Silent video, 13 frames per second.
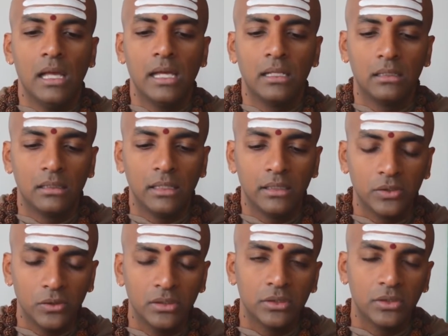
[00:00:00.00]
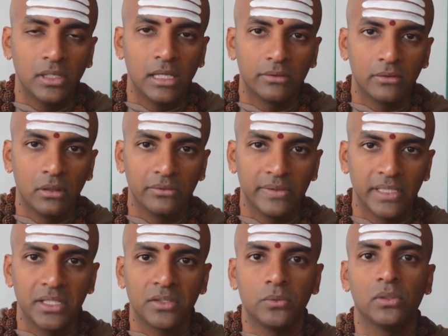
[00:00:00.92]
and as soon as you have a
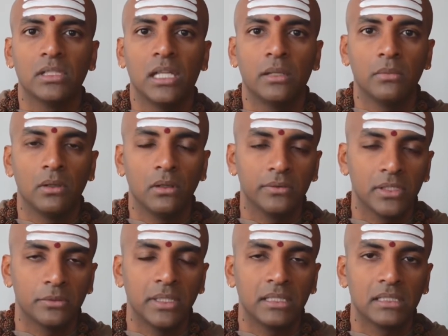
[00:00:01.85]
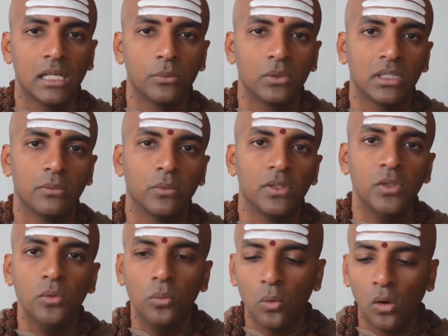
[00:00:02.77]
conversation with them or after spending time with them, when
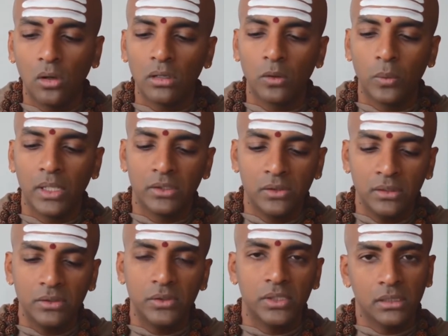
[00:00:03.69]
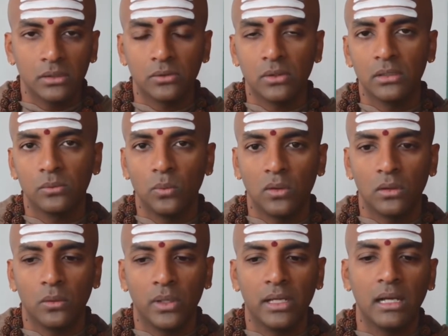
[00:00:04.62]
you walk away, as soon as you turn around and
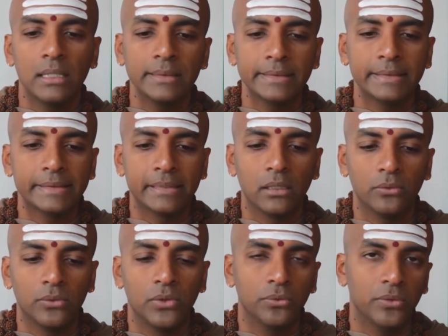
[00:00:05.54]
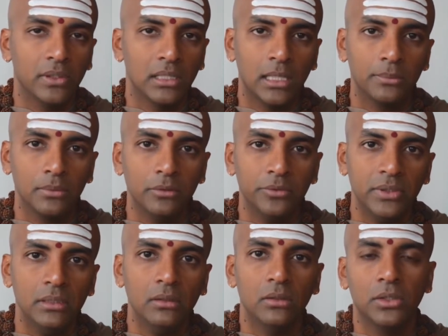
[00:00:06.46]
walk away, ask yourself, do you feel
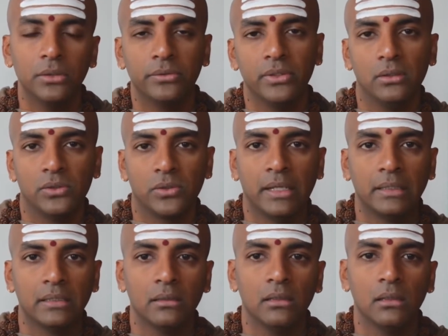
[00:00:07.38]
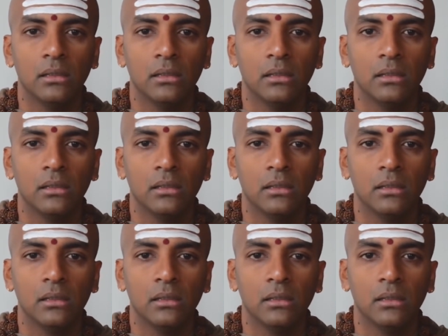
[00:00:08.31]
uplifted or do you feel drained?